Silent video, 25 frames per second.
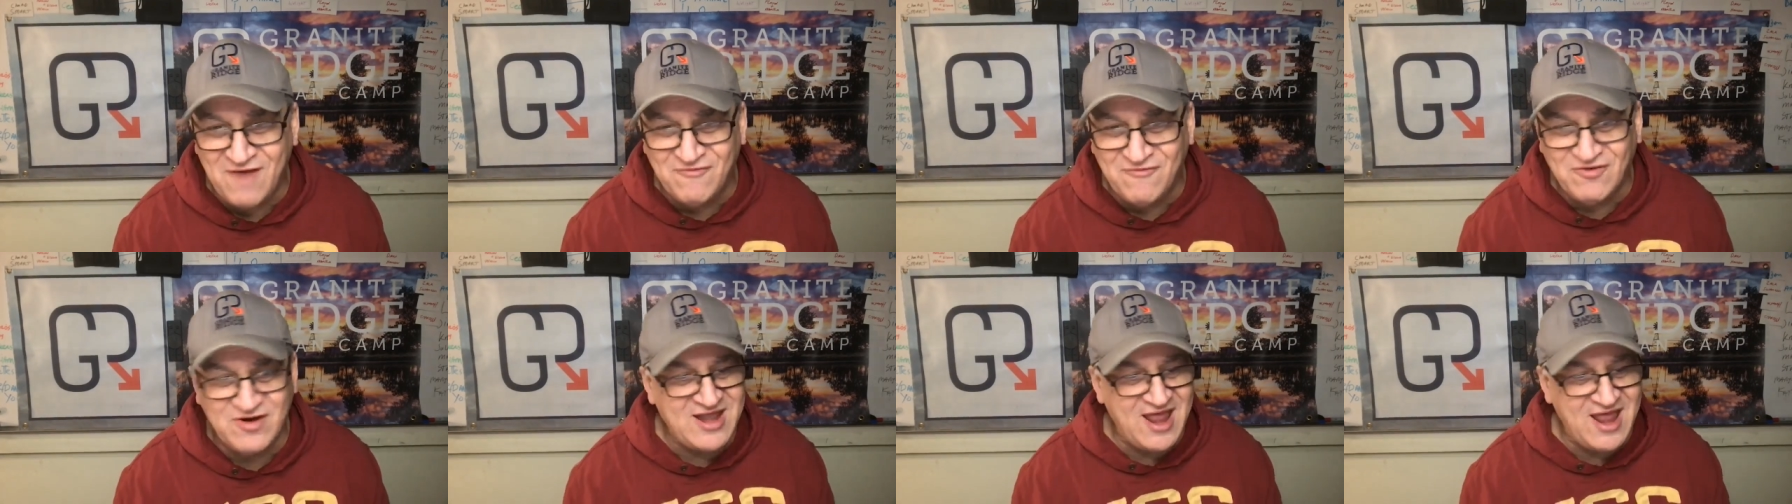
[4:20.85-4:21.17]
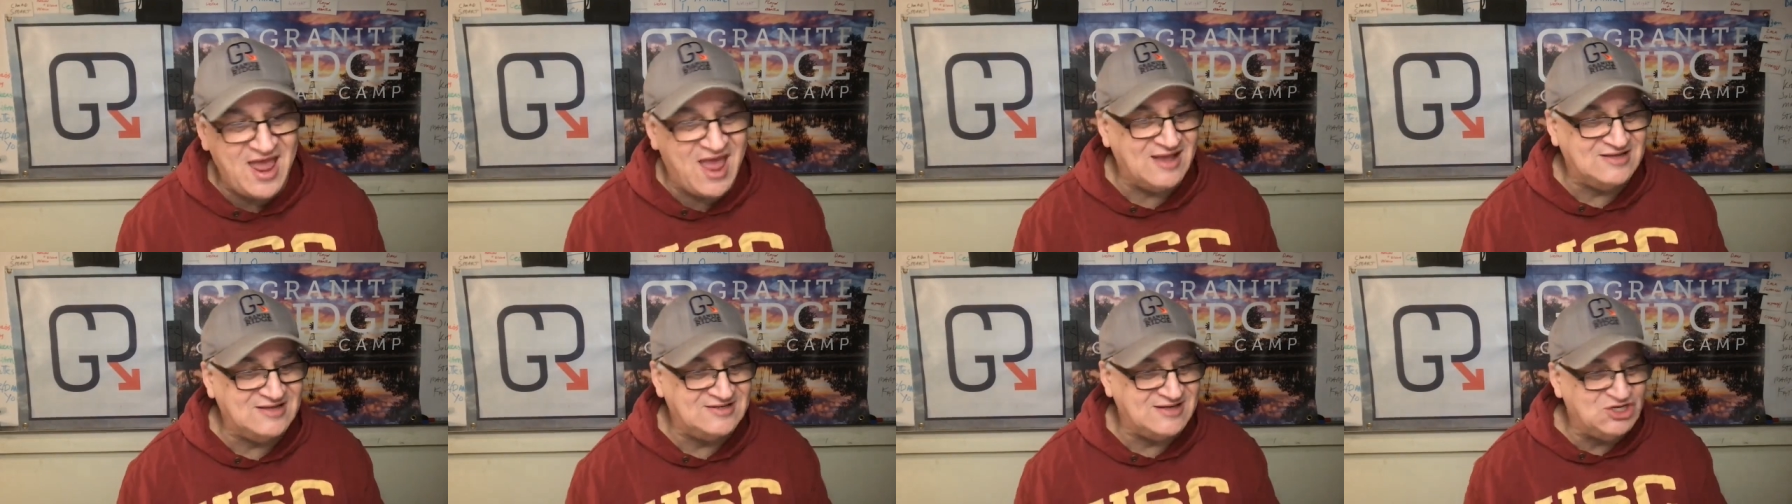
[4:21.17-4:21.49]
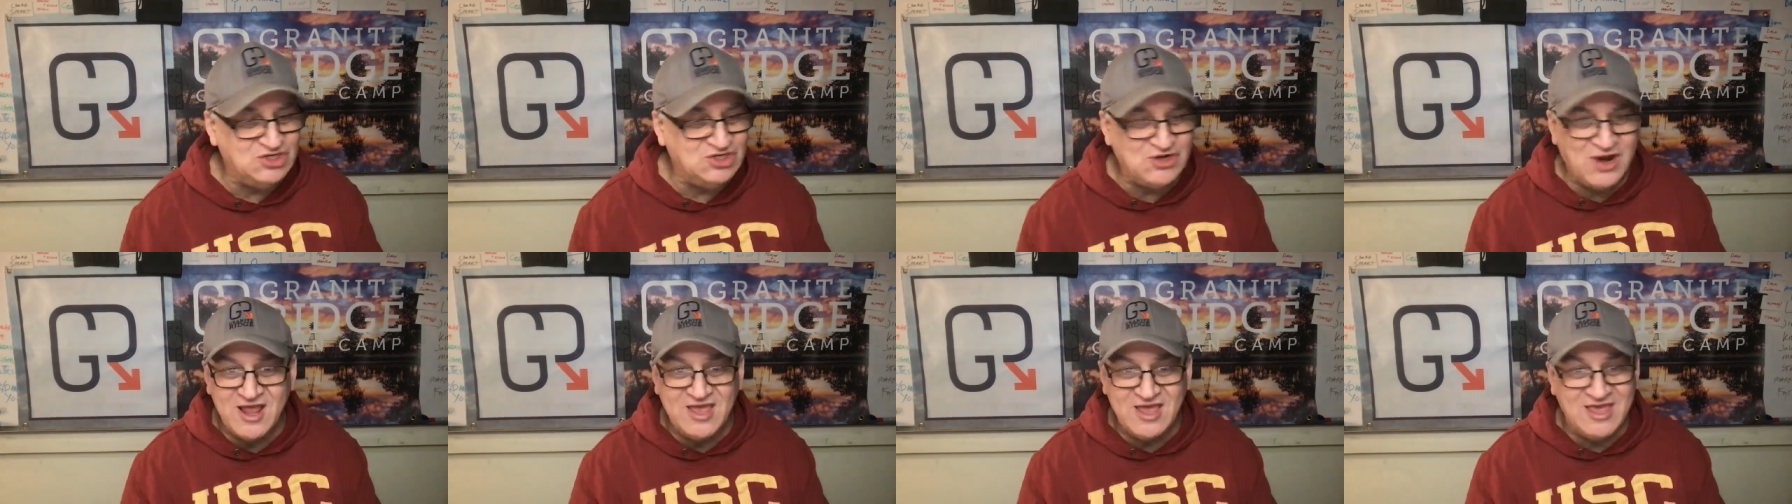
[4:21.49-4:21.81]
every day as I
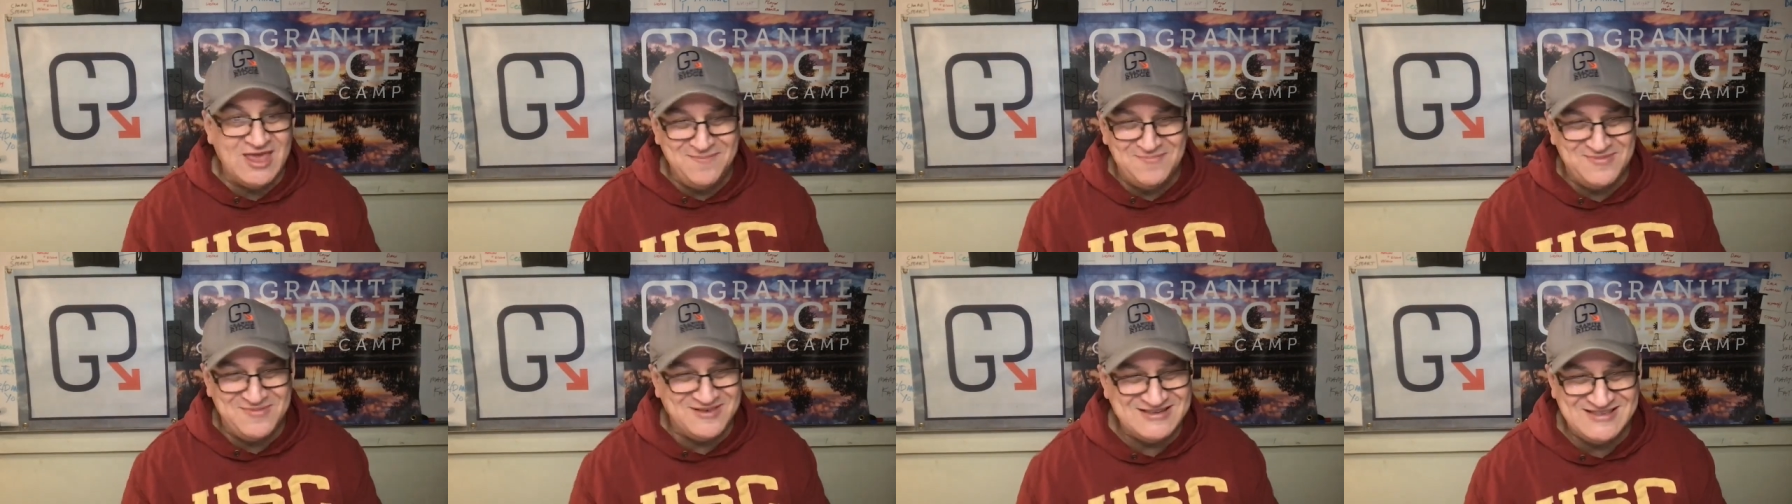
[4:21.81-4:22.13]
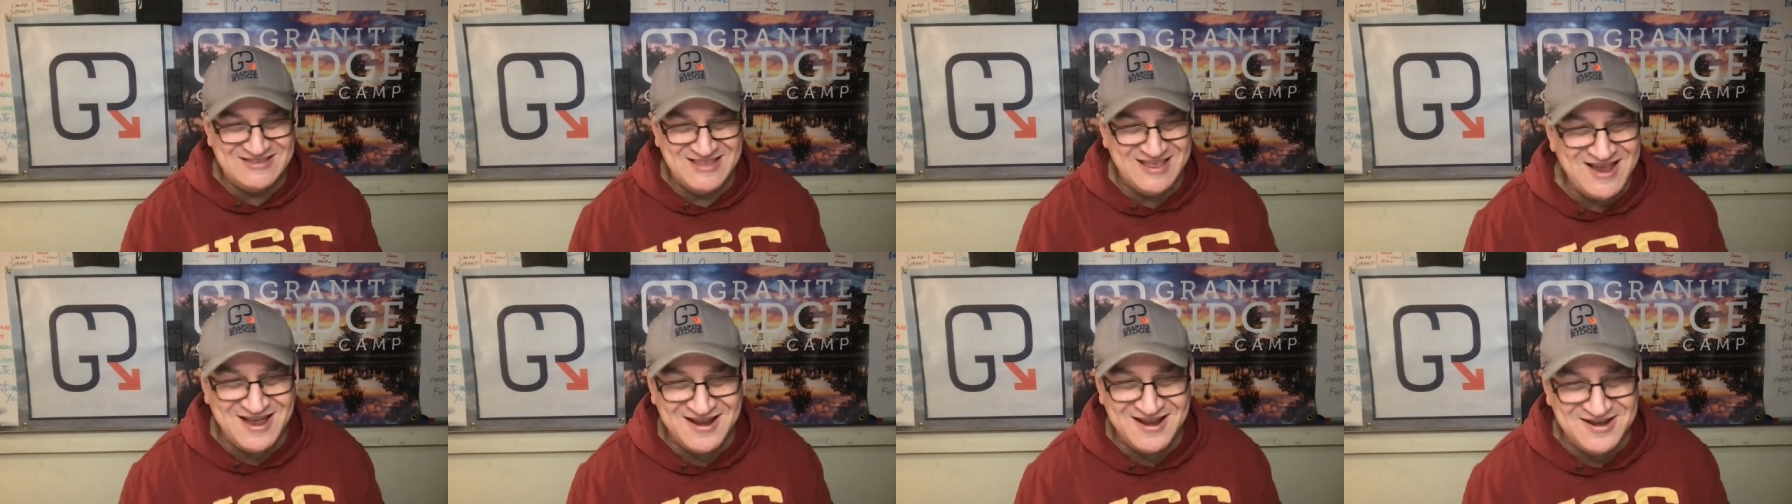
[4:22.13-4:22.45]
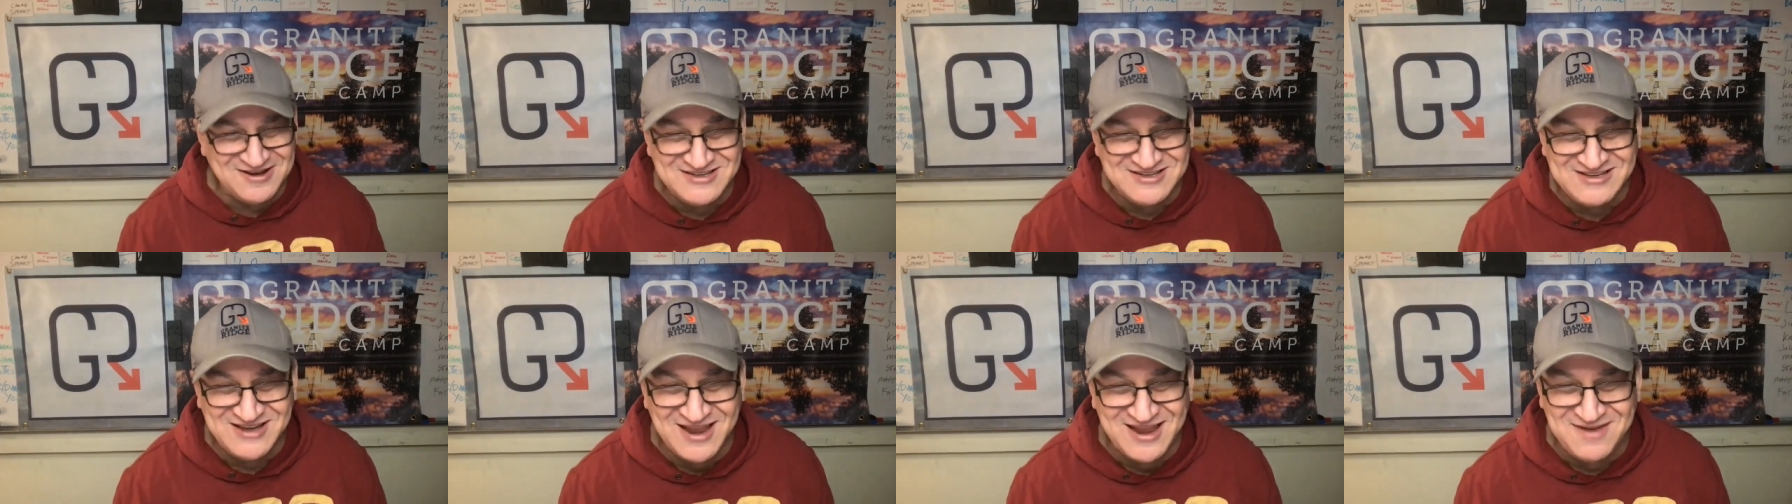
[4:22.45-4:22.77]
try to keep this thing
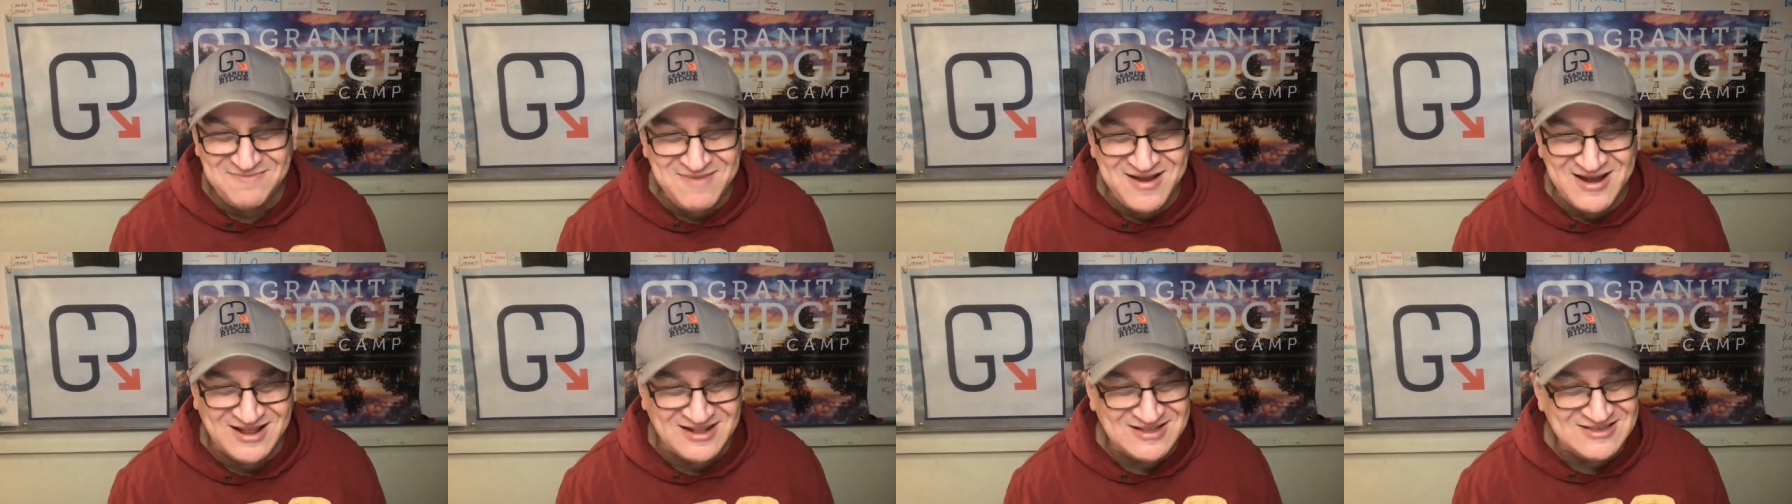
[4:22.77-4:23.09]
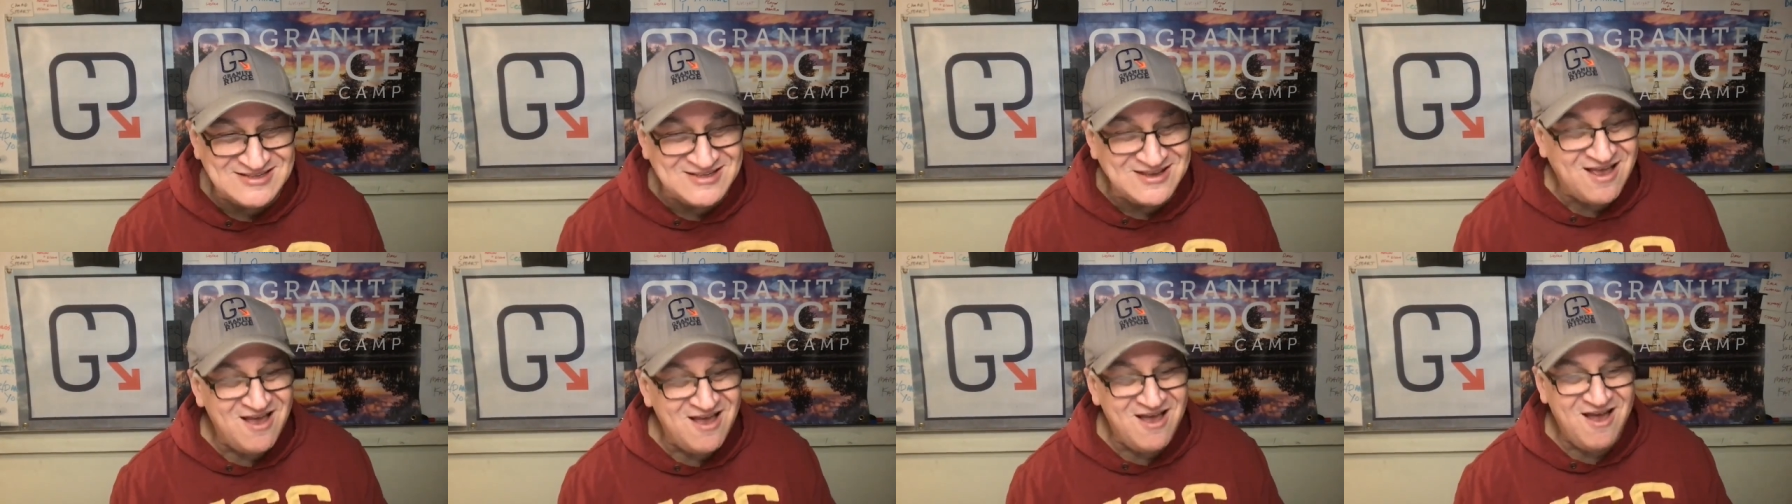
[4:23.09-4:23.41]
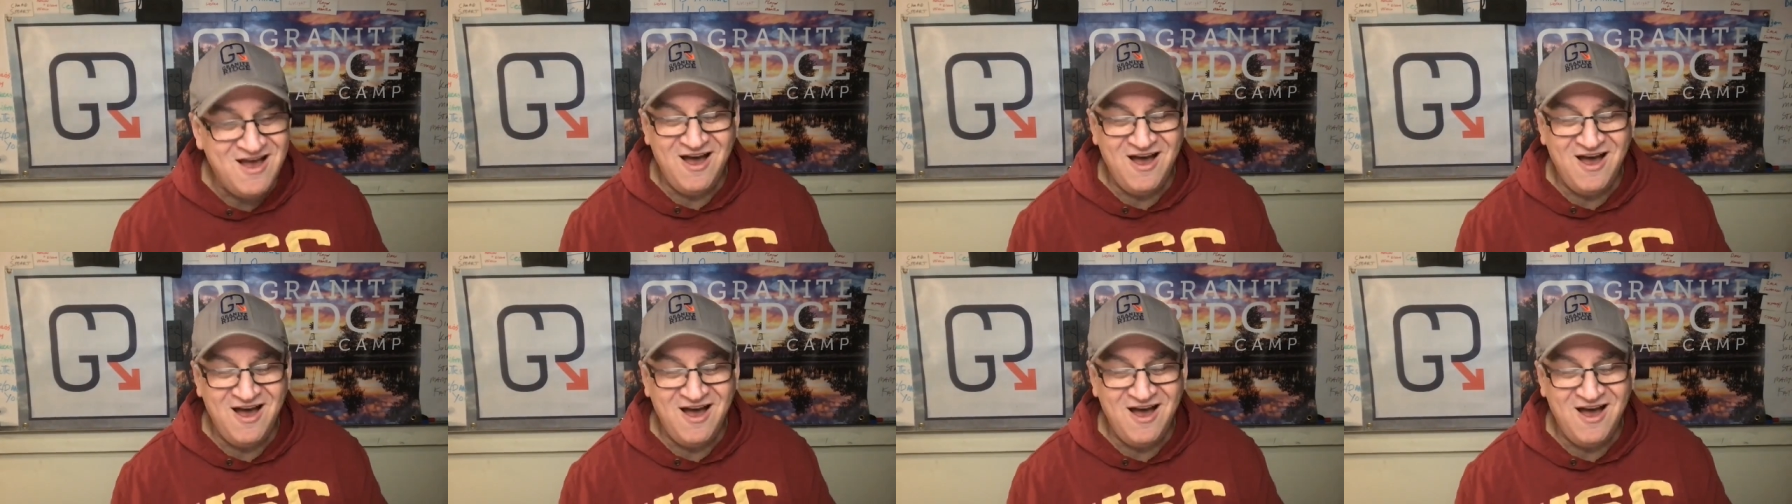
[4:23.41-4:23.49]
under 10 minutes.